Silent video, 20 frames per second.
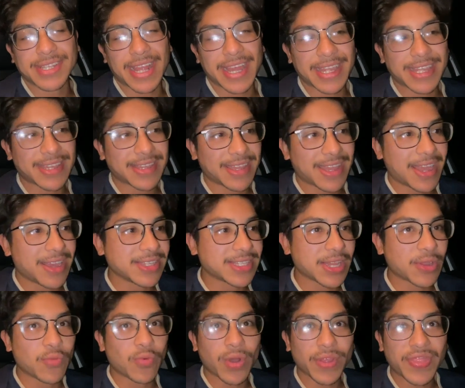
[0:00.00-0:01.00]
Like, I was
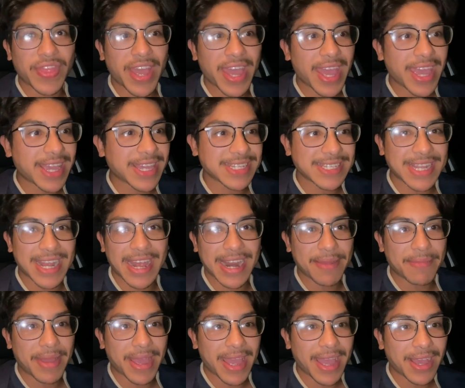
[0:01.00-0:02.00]
like, what the heck? It's not
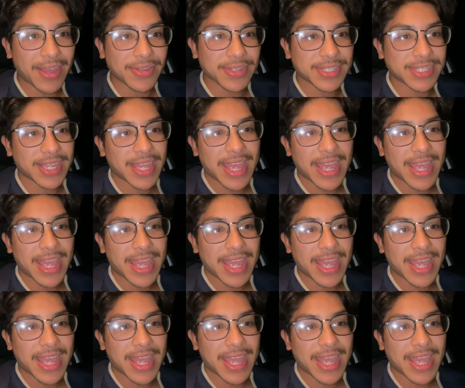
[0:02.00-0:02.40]
at my house.